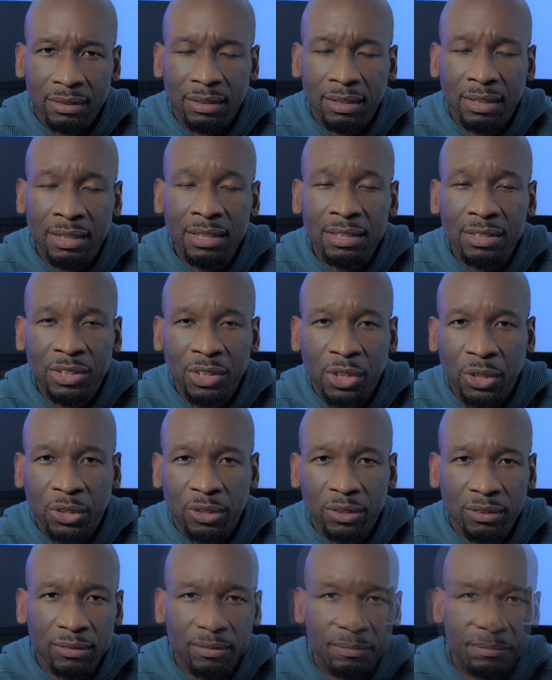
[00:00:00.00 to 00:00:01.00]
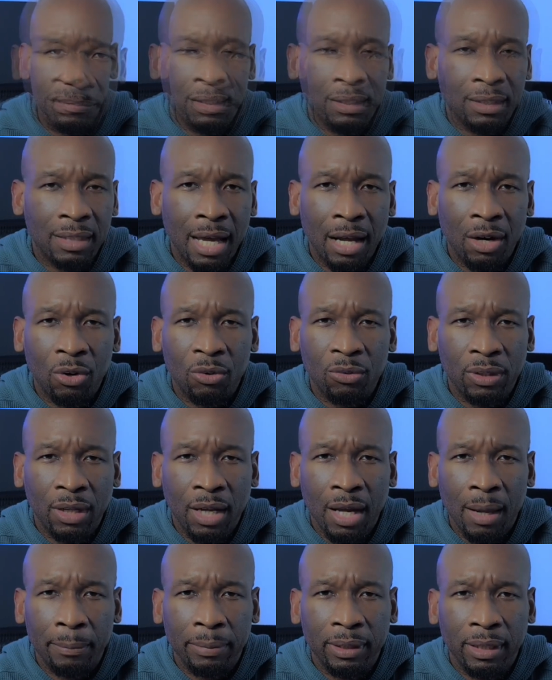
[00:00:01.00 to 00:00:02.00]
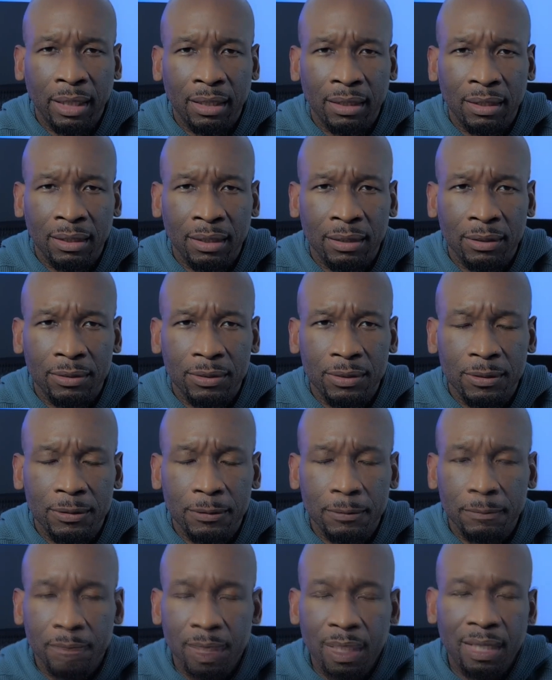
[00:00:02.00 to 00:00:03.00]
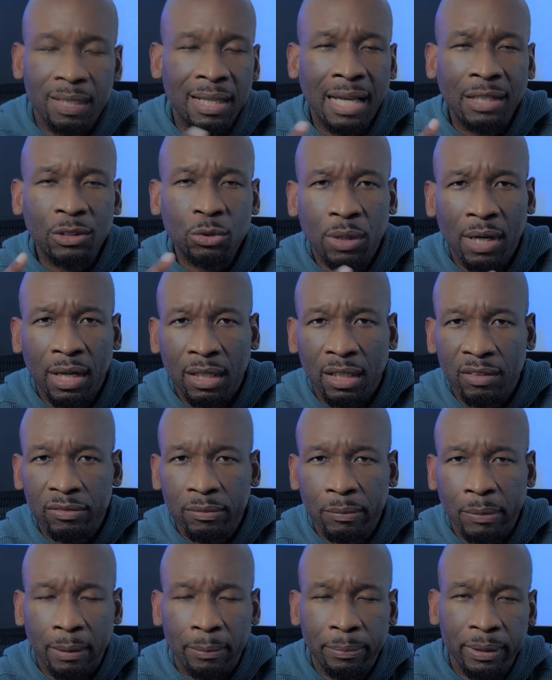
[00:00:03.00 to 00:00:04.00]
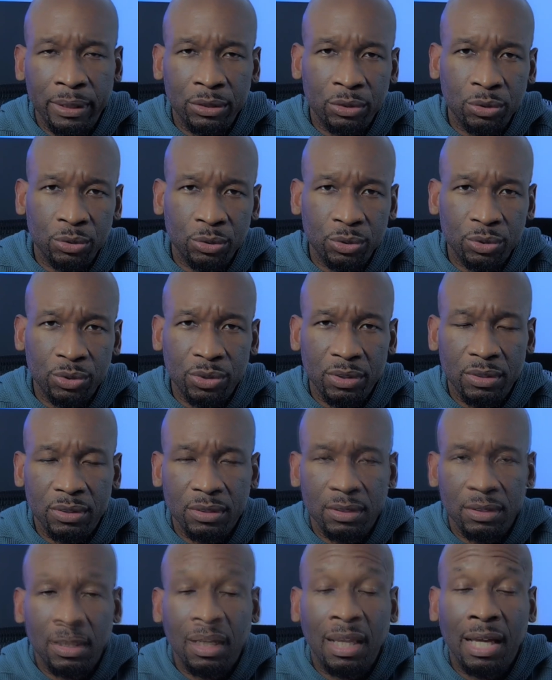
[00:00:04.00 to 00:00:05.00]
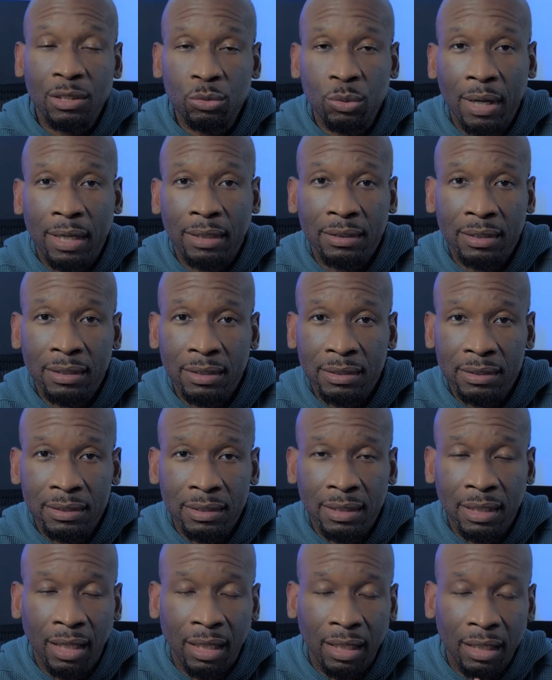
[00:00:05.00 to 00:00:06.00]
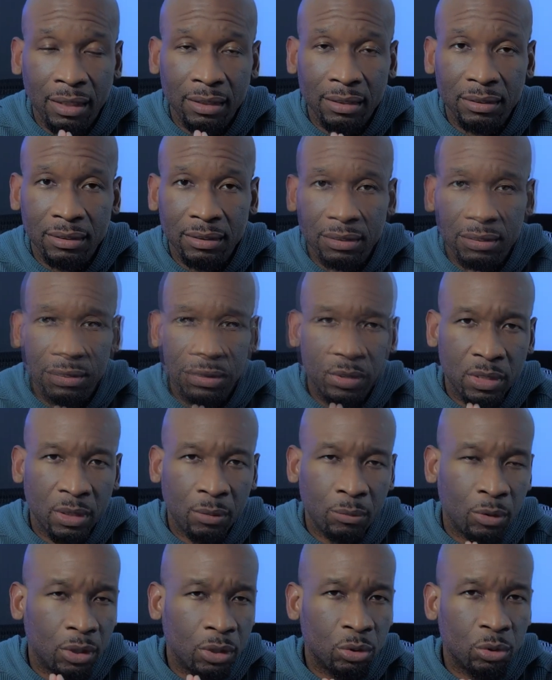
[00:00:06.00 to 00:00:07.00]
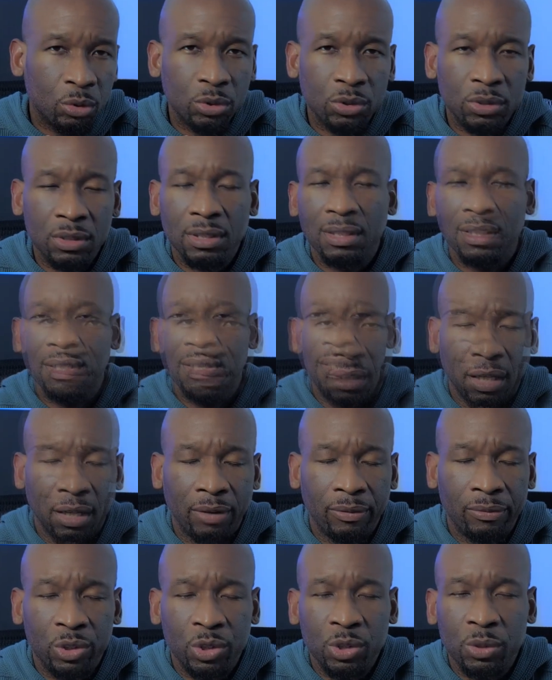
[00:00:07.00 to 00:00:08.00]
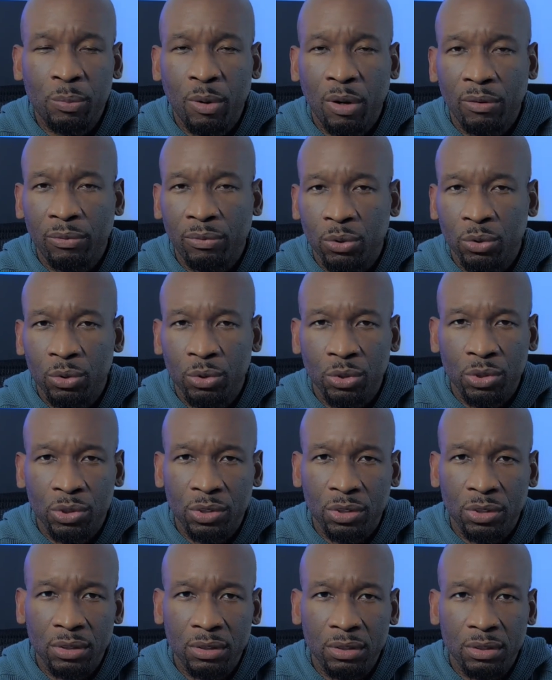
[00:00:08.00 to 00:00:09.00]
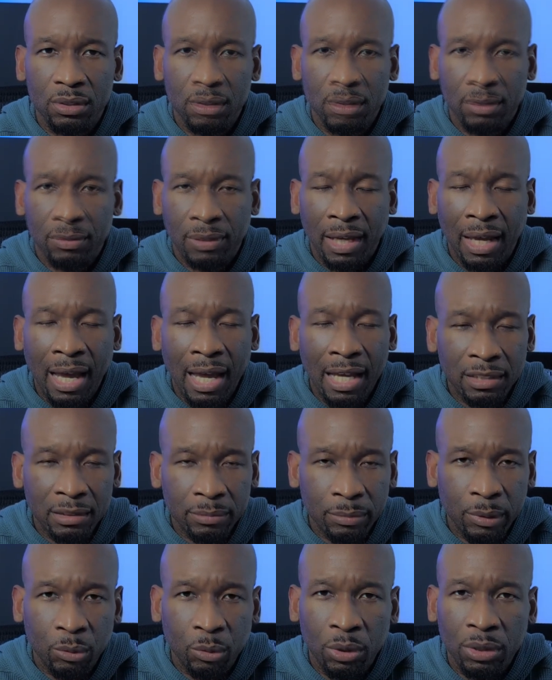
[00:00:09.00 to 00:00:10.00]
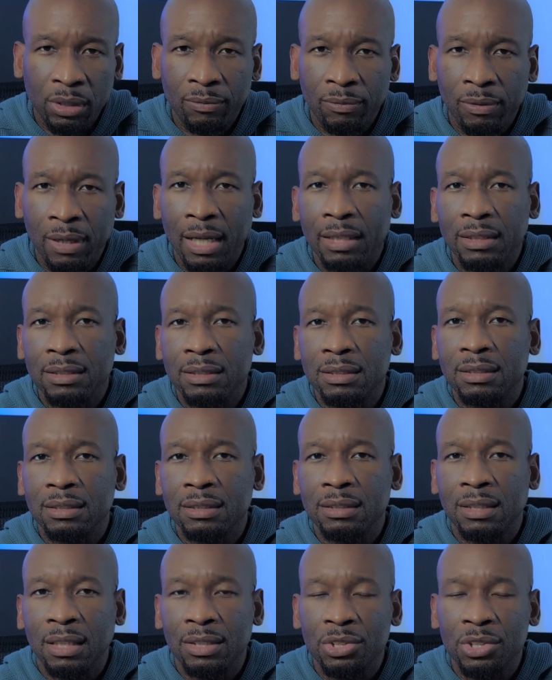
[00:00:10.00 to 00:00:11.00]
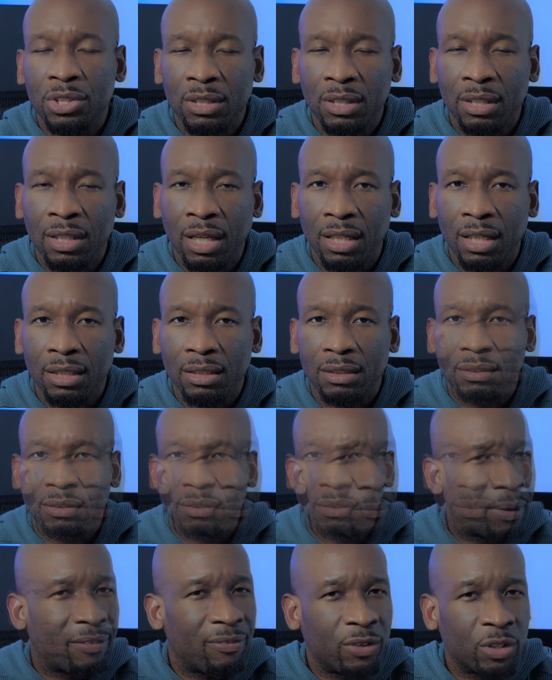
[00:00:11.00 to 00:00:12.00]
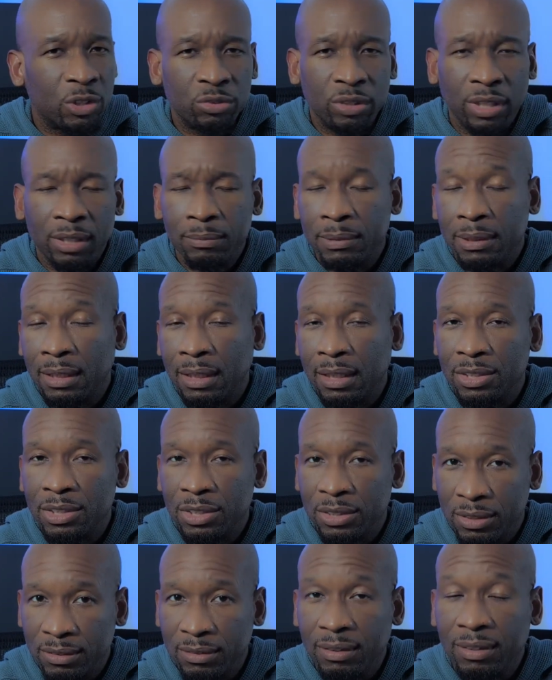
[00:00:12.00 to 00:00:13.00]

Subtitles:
easier and not overcomplicate things. And that's what I love about Pixels. And that's why to this day, for someone who's the average smartphone user, if they ask me what device they should get, my first recommendation